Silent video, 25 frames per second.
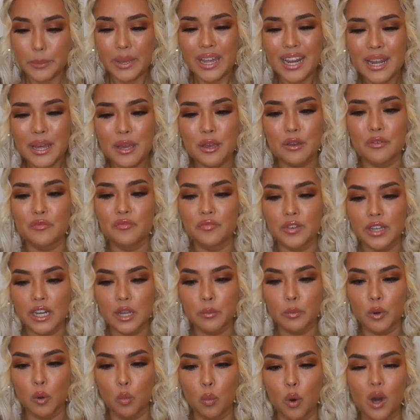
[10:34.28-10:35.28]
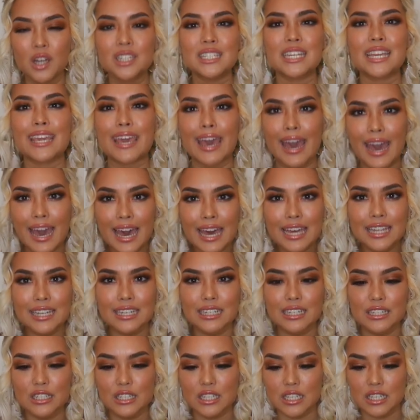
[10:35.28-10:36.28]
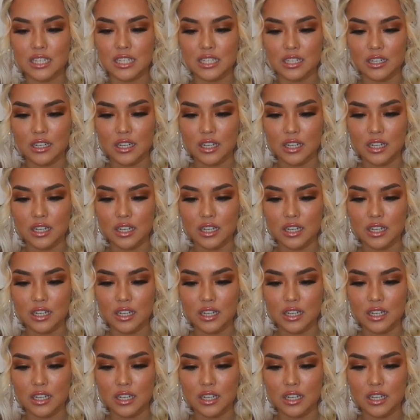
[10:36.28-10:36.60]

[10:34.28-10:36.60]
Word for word: Billy can feel it, but Wanda can't.